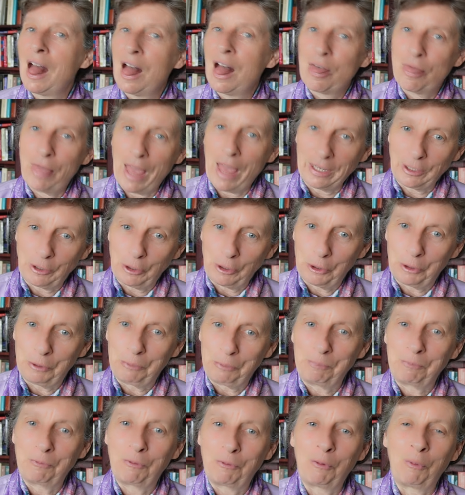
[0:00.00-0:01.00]
Thank
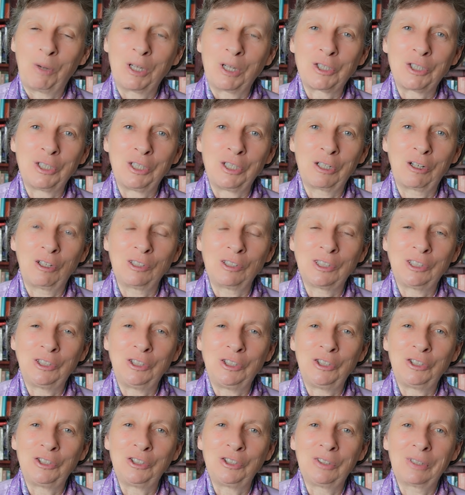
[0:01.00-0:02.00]
you for watching the
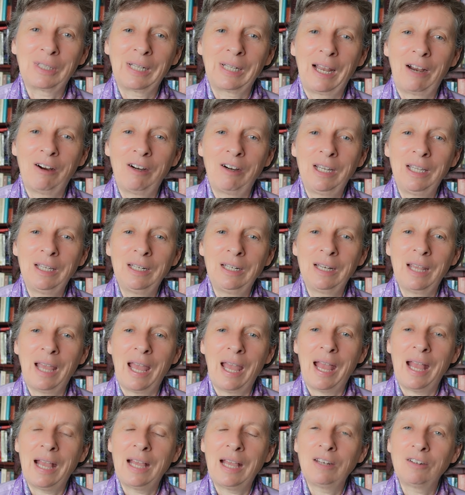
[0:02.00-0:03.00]
Constitutional Clarion,
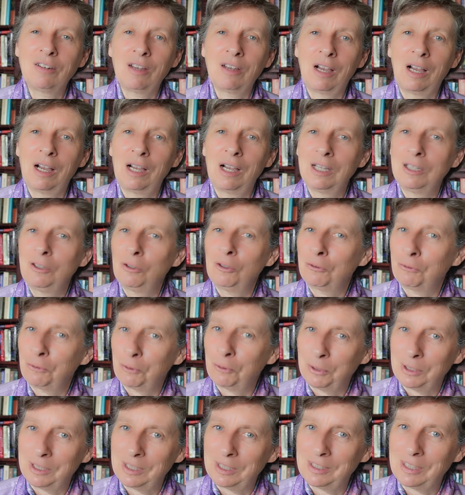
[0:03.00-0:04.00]
and I look
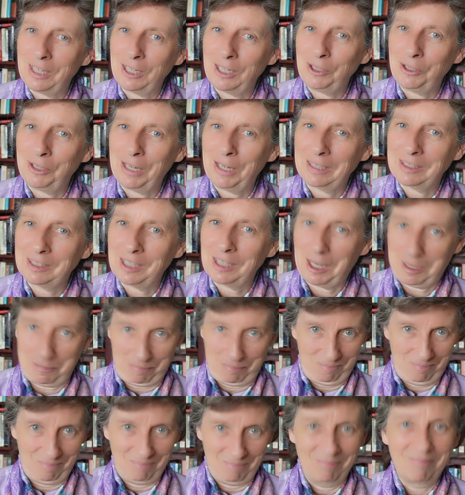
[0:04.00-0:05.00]
forward to seeing you next time.
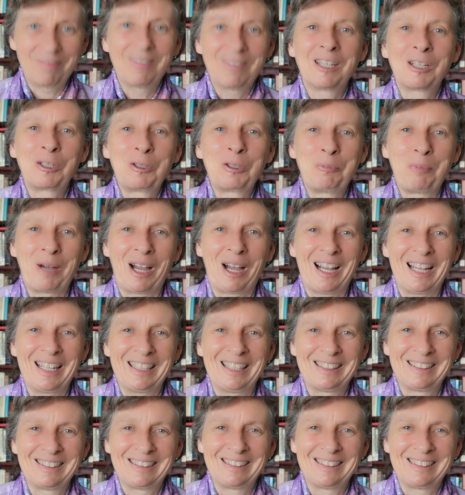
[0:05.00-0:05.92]
Goodbye.